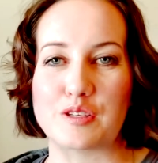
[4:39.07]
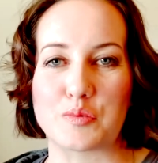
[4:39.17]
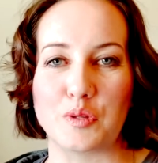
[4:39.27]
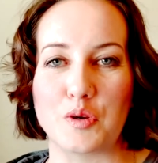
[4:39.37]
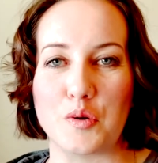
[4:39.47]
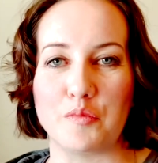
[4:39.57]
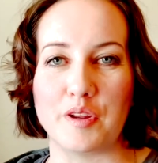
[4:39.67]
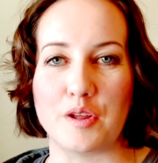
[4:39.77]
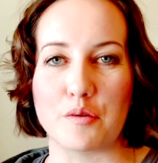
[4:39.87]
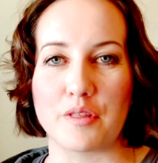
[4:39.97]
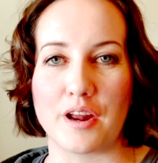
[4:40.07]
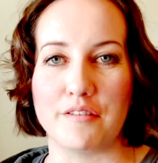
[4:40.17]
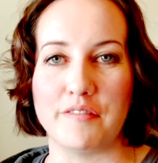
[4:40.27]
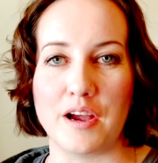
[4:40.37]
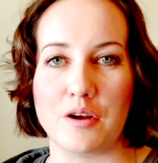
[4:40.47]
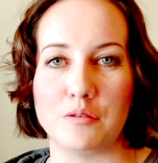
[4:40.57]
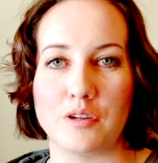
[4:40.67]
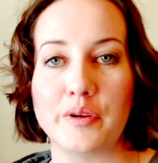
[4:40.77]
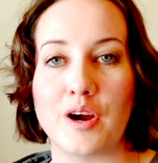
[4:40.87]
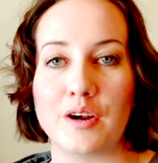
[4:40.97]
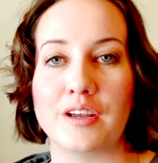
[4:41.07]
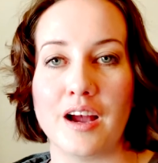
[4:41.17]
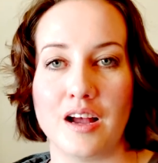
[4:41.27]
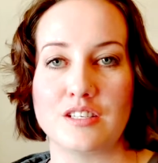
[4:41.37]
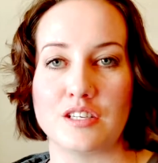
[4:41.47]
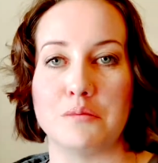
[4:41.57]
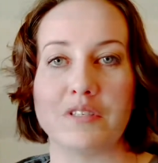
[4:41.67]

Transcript: really cool video that I found regarding customs